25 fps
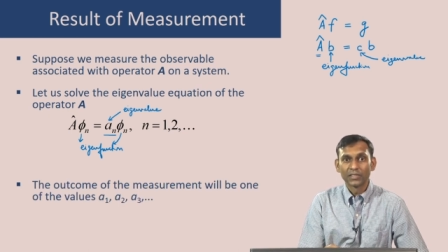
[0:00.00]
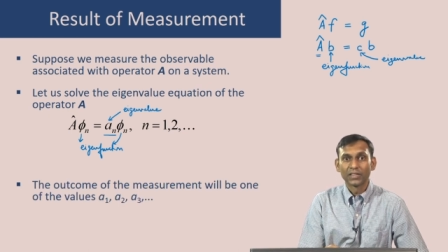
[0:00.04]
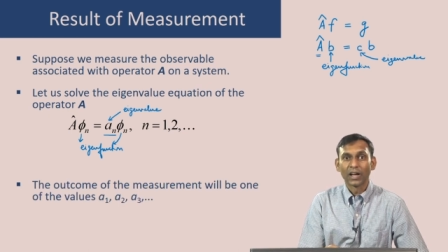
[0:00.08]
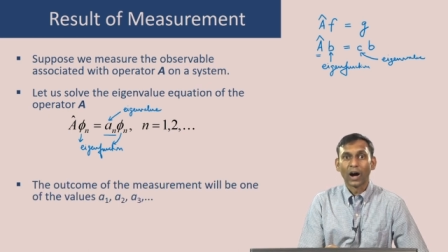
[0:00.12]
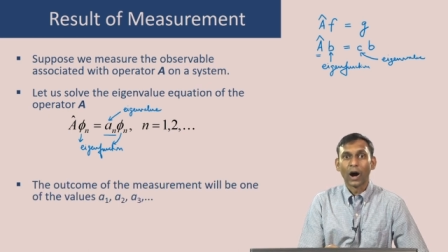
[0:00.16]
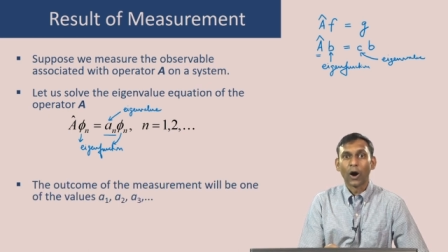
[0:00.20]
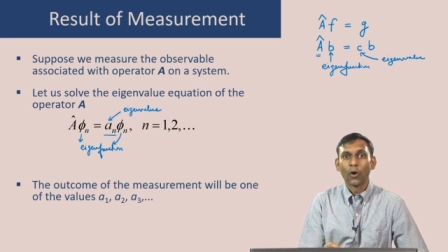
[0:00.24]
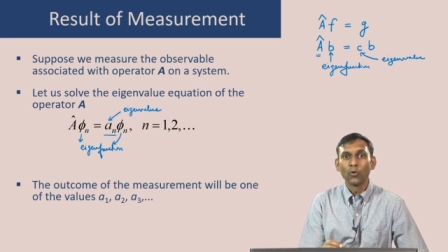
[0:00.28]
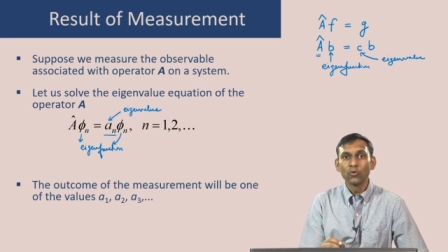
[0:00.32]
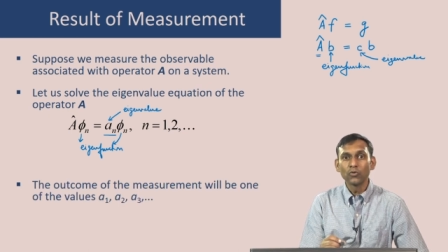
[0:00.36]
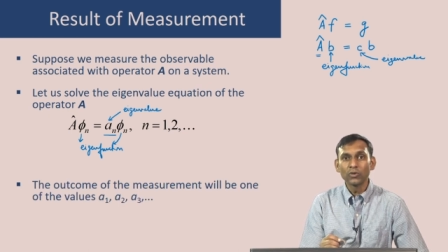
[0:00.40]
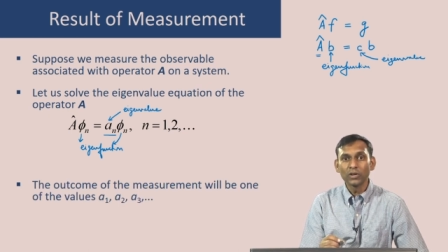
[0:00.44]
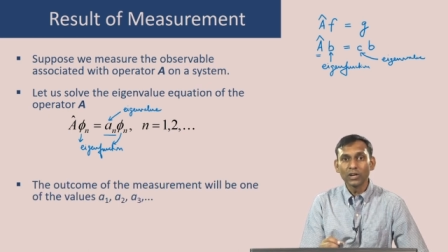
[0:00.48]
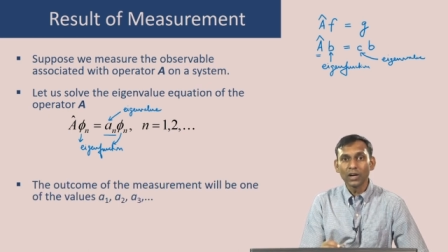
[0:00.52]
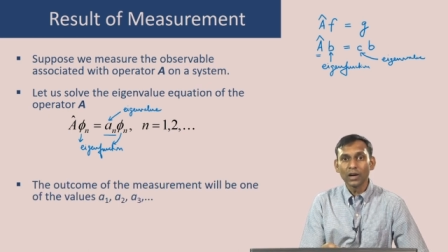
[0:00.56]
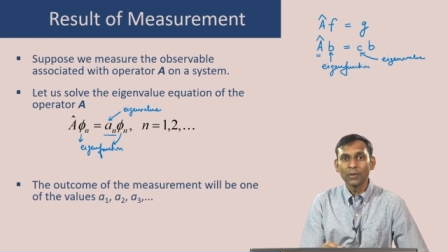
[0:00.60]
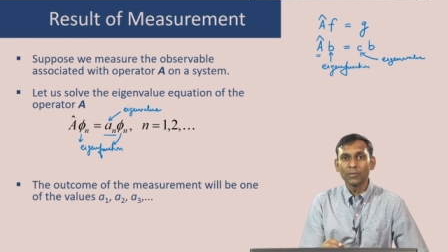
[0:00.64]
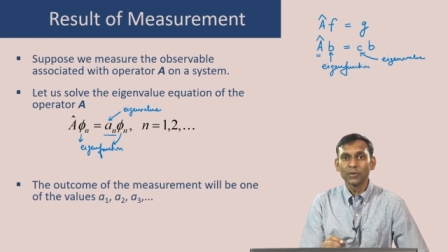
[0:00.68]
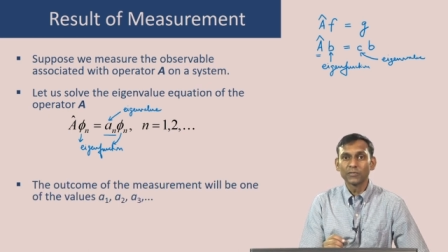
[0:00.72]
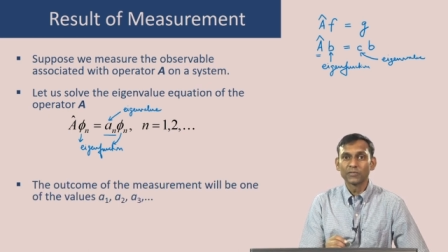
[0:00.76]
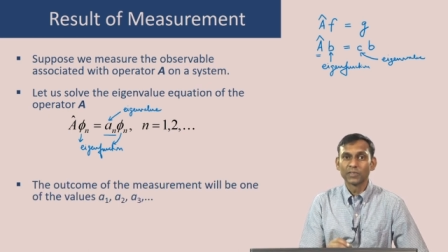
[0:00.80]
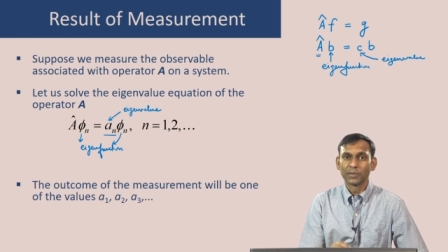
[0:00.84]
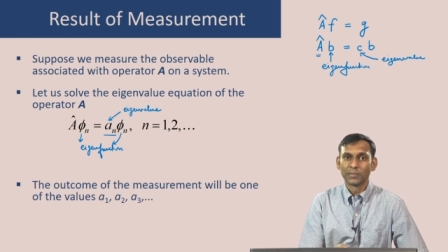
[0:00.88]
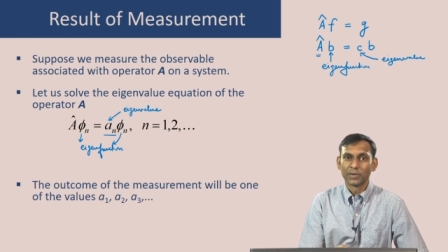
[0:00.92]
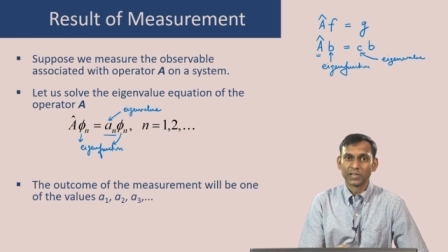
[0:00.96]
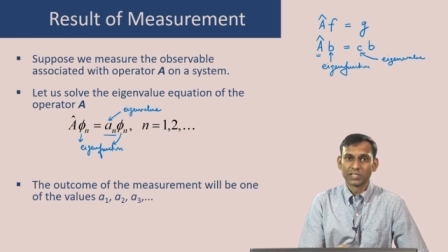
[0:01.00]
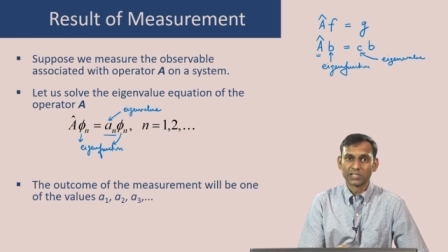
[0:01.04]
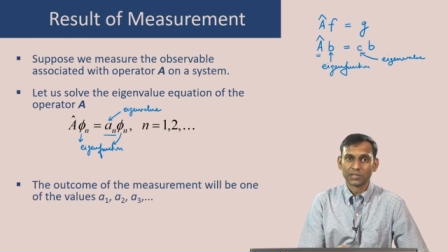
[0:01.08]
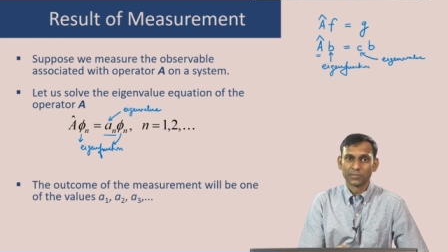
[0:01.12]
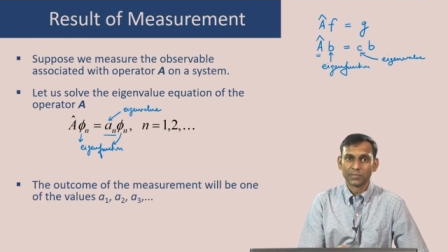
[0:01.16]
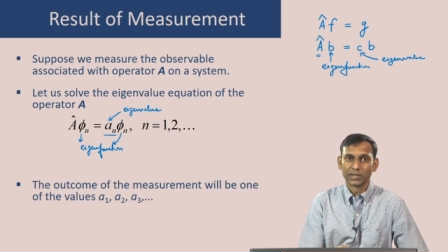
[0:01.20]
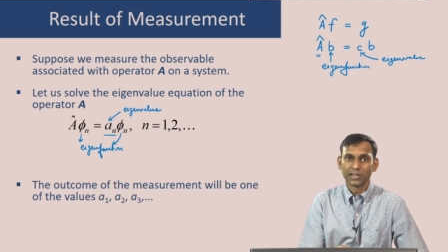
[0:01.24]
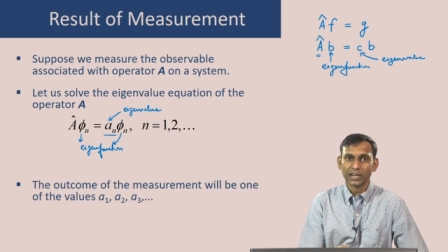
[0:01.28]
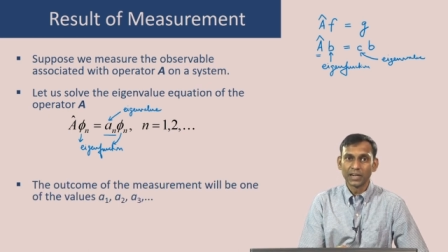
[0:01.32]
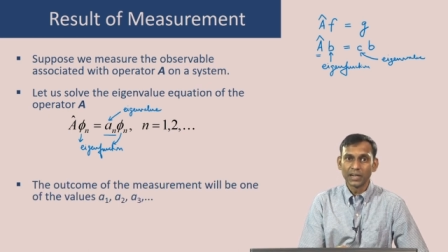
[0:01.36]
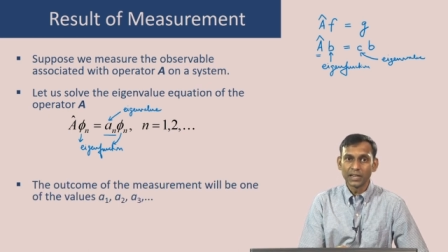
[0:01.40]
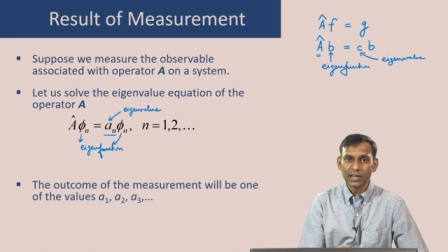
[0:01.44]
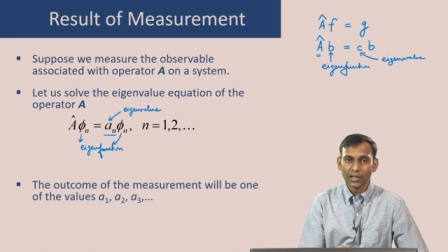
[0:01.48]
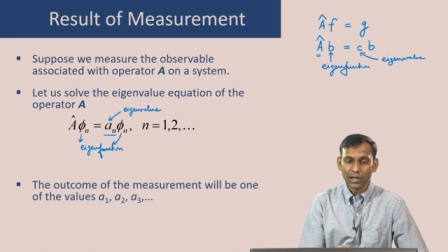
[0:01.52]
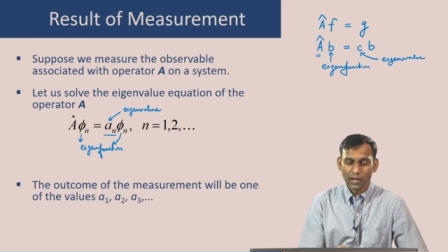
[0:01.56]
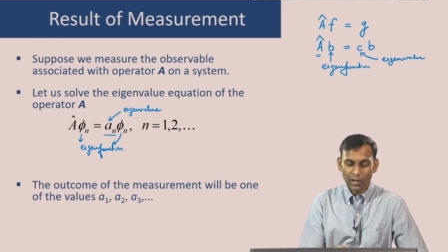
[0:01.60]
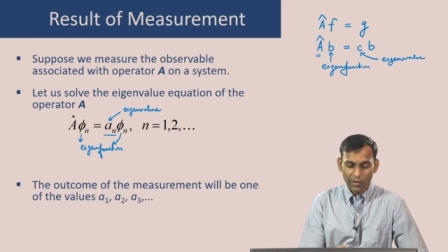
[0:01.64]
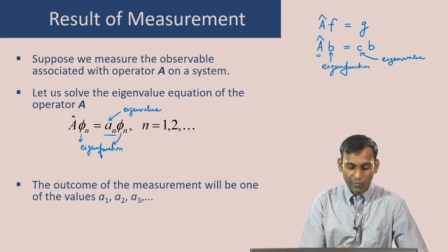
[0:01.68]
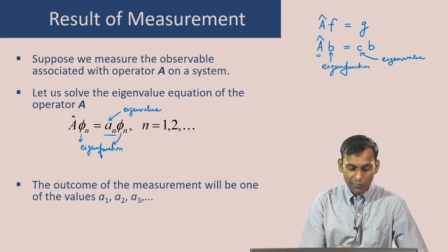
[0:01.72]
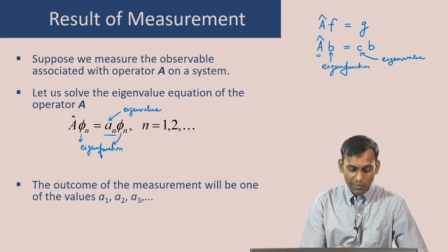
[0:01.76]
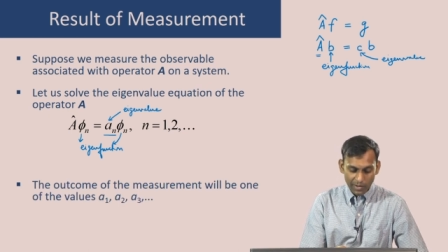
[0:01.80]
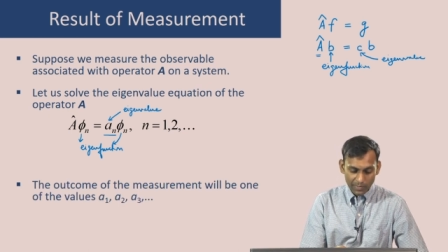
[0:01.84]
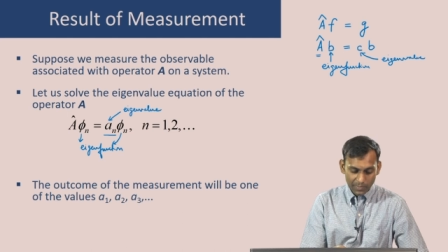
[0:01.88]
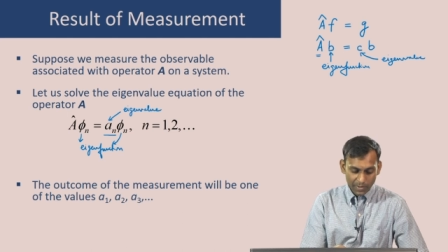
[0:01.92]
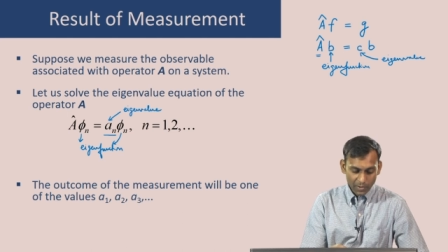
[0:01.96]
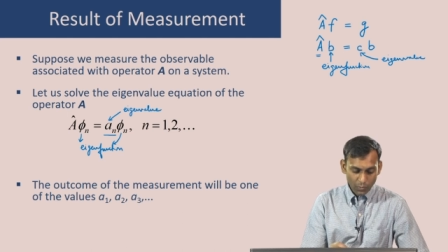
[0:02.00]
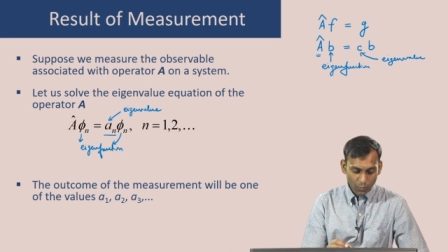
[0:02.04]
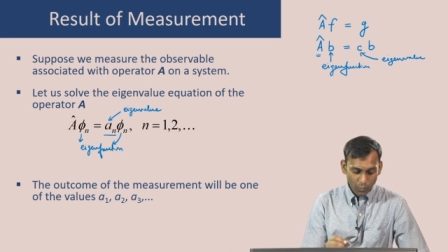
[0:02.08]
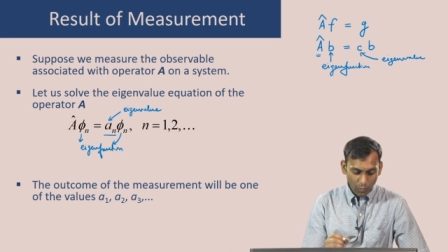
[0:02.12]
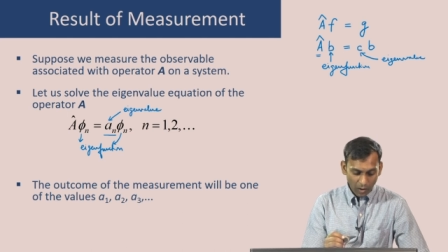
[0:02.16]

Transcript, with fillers: the outcome of the measurement will be